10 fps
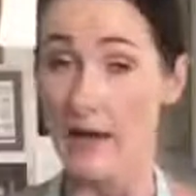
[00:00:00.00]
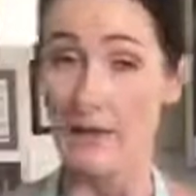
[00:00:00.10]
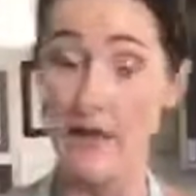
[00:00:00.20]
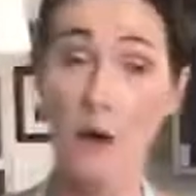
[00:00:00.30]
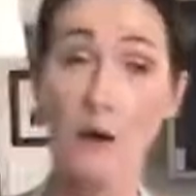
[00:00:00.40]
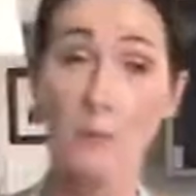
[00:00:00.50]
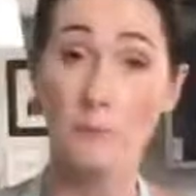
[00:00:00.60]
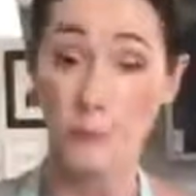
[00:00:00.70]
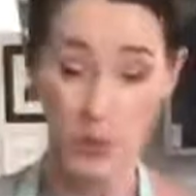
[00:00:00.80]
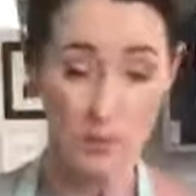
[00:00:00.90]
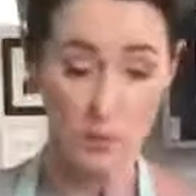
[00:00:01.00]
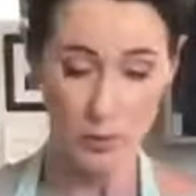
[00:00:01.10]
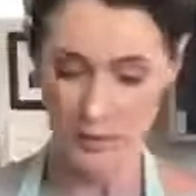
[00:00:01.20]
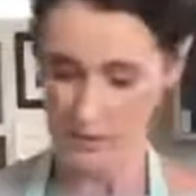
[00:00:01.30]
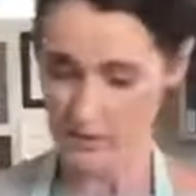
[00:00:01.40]
Now I'm putting
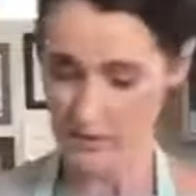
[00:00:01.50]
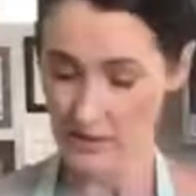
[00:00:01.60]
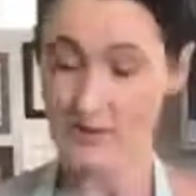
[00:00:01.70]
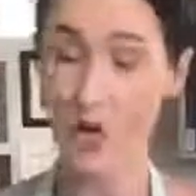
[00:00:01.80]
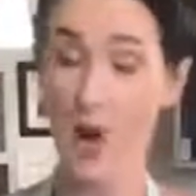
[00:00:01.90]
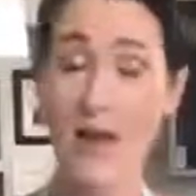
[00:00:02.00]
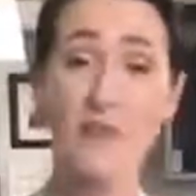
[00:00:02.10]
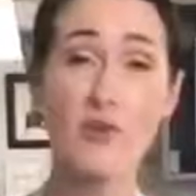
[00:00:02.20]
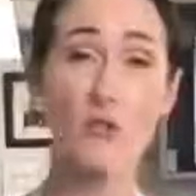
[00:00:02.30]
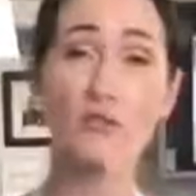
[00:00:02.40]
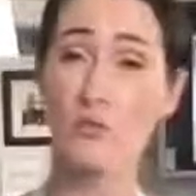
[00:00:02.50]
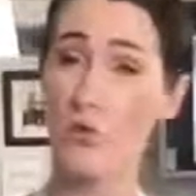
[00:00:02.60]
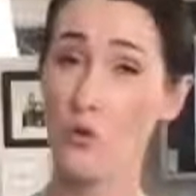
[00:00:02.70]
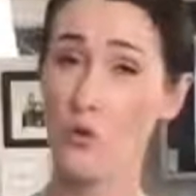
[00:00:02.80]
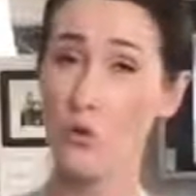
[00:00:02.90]
prawns into this. I have got
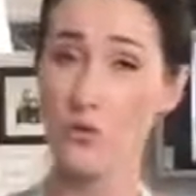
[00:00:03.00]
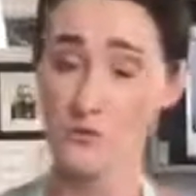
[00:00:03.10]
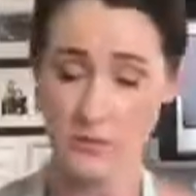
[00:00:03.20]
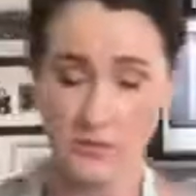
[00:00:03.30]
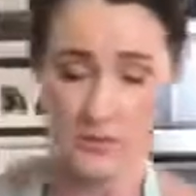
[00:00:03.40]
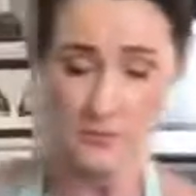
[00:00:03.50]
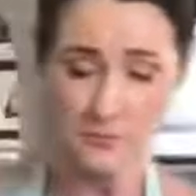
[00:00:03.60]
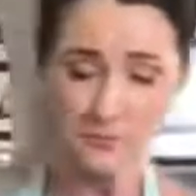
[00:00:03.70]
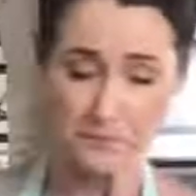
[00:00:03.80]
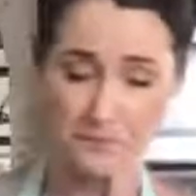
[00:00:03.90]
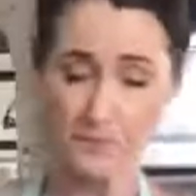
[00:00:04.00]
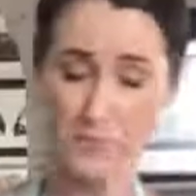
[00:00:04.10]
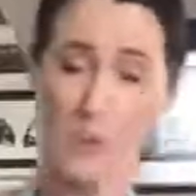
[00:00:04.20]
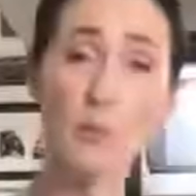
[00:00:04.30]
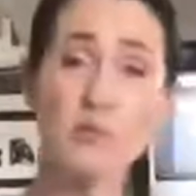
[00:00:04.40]
raw prawns,
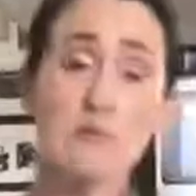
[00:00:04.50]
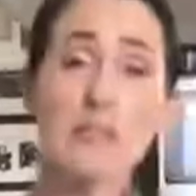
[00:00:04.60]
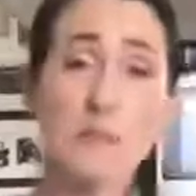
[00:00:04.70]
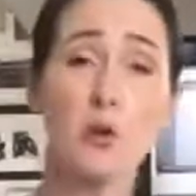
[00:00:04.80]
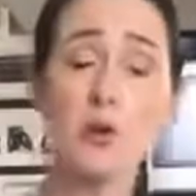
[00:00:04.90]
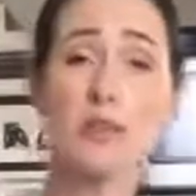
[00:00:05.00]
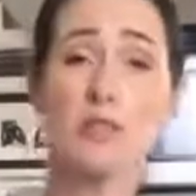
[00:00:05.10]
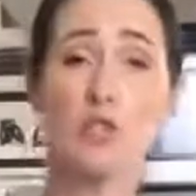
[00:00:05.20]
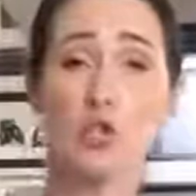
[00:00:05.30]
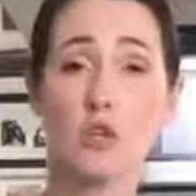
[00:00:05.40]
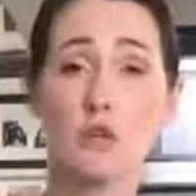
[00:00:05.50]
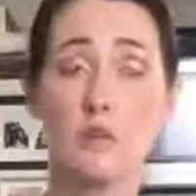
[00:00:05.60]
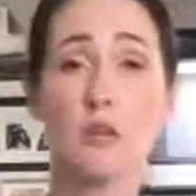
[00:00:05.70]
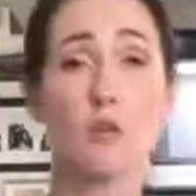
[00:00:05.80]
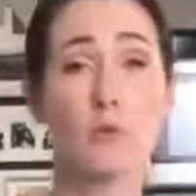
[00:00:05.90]
which means I'm going to need to cook them
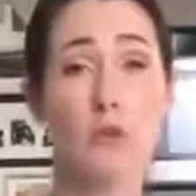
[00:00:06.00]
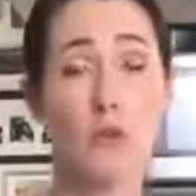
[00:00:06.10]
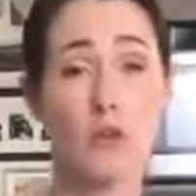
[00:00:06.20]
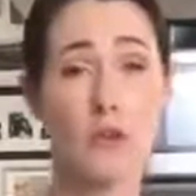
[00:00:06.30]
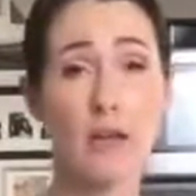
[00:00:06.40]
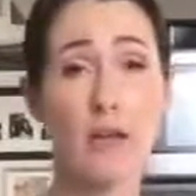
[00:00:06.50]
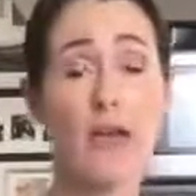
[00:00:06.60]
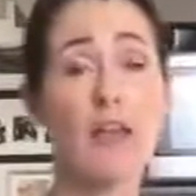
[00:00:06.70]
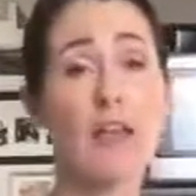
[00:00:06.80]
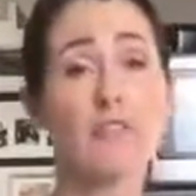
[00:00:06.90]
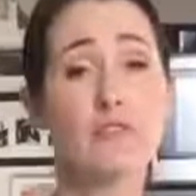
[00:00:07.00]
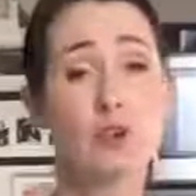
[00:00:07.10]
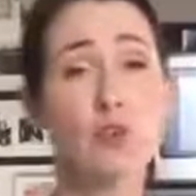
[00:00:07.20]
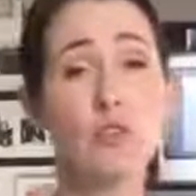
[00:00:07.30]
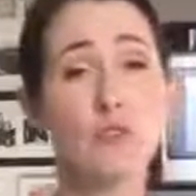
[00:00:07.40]
a little bit longer. If
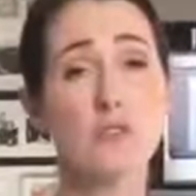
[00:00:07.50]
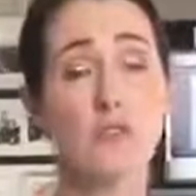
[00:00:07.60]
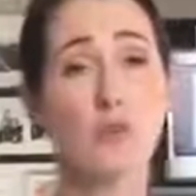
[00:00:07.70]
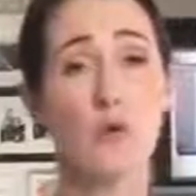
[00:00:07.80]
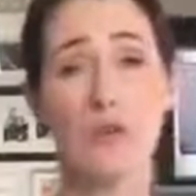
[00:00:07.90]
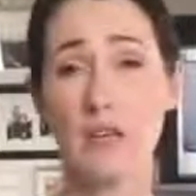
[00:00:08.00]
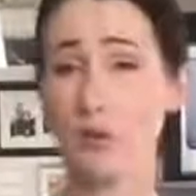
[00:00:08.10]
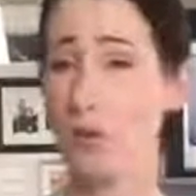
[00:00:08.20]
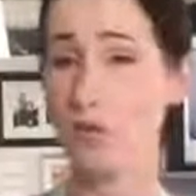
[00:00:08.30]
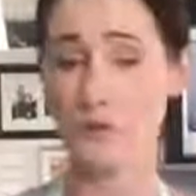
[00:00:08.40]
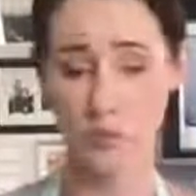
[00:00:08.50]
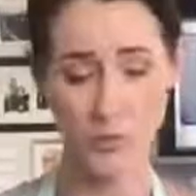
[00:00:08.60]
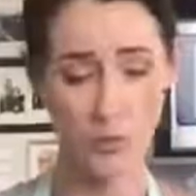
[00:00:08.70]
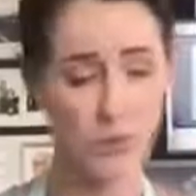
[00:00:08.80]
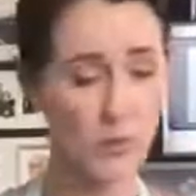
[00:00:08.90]
you're using already cooked
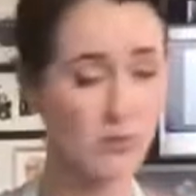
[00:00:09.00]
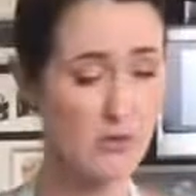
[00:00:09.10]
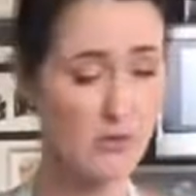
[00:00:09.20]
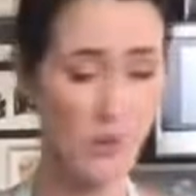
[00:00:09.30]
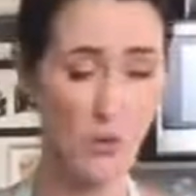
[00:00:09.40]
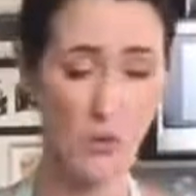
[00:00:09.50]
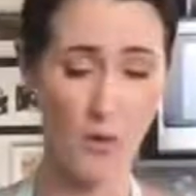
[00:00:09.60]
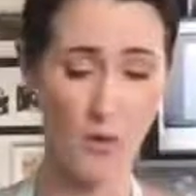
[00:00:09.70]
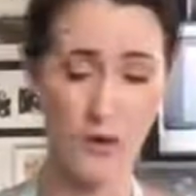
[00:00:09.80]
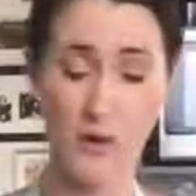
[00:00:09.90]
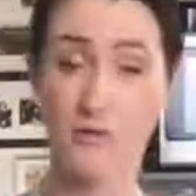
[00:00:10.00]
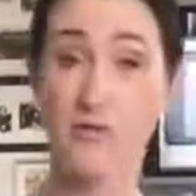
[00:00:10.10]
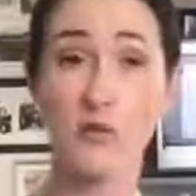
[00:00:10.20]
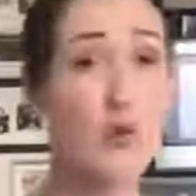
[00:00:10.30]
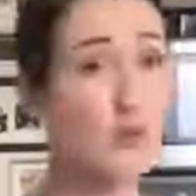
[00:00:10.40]
prawns or
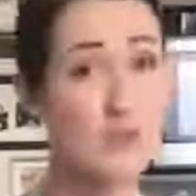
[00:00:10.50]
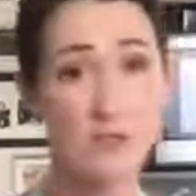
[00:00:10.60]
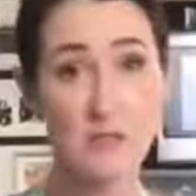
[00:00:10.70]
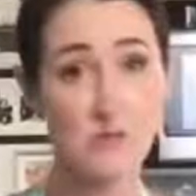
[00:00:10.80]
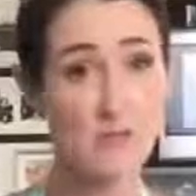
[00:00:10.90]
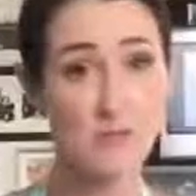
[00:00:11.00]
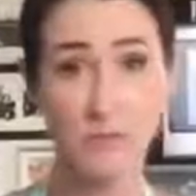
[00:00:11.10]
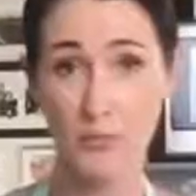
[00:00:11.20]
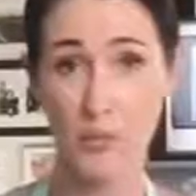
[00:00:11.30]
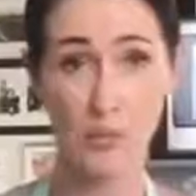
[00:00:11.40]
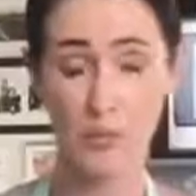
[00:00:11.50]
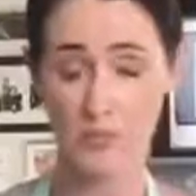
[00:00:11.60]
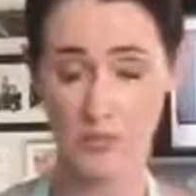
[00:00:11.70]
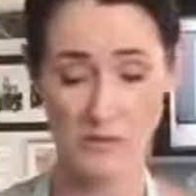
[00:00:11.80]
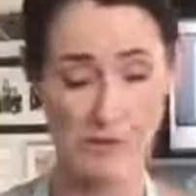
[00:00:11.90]
frozen
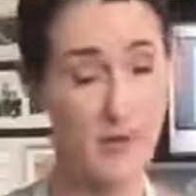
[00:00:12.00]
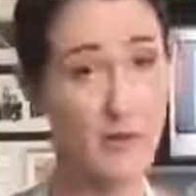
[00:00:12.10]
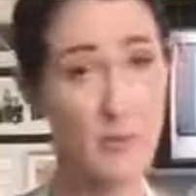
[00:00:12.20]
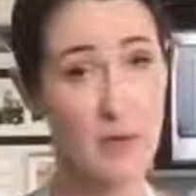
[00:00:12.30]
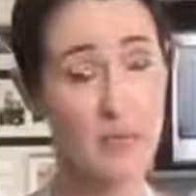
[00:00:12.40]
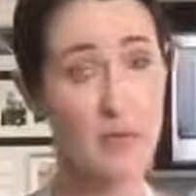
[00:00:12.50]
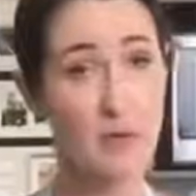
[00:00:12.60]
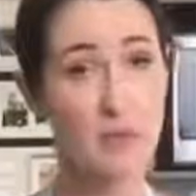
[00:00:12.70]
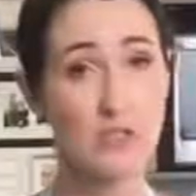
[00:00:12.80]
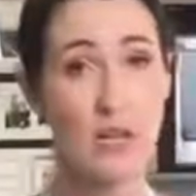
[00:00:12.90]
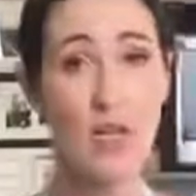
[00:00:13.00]
prawns that have been cooked,